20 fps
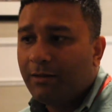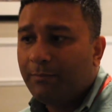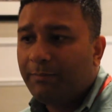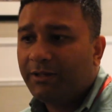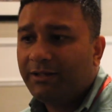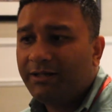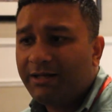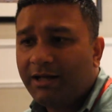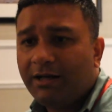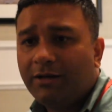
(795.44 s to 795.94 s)

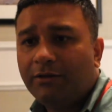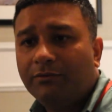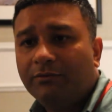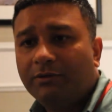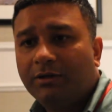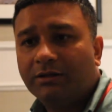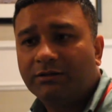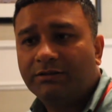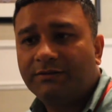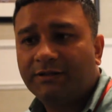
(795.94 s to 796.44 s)
But
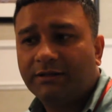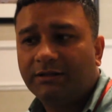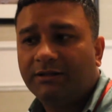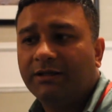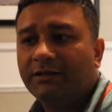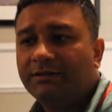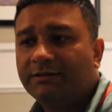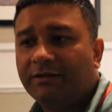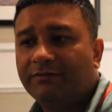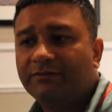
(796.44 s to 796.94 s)
now, since
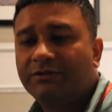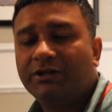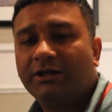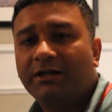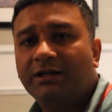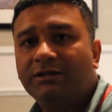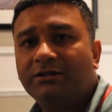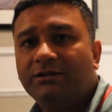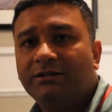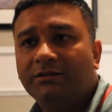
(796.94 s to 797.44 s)
things have
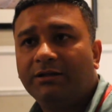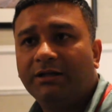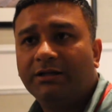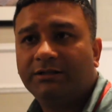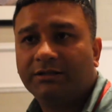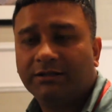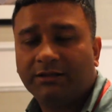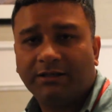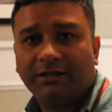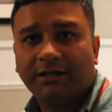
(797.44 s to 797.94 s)
changed,
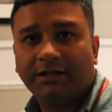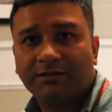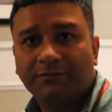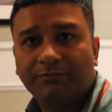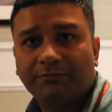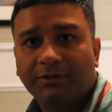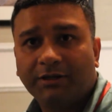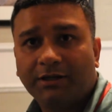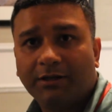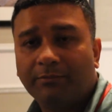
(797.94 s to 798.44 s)
internet has
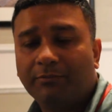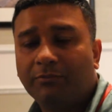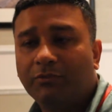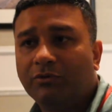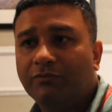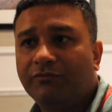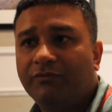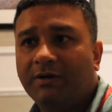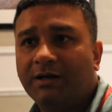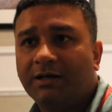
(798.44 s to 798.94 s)
become
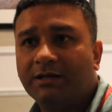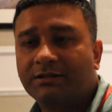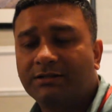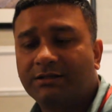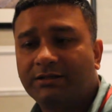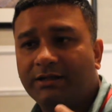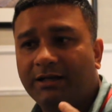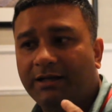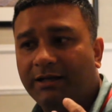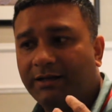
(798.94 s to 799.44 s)
more
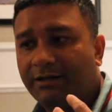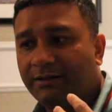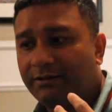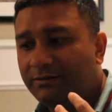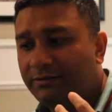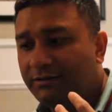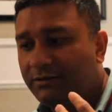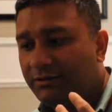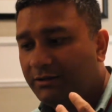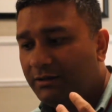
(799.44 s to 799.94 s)
fast,
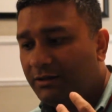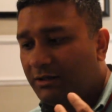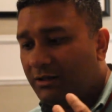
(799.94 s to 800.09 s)
and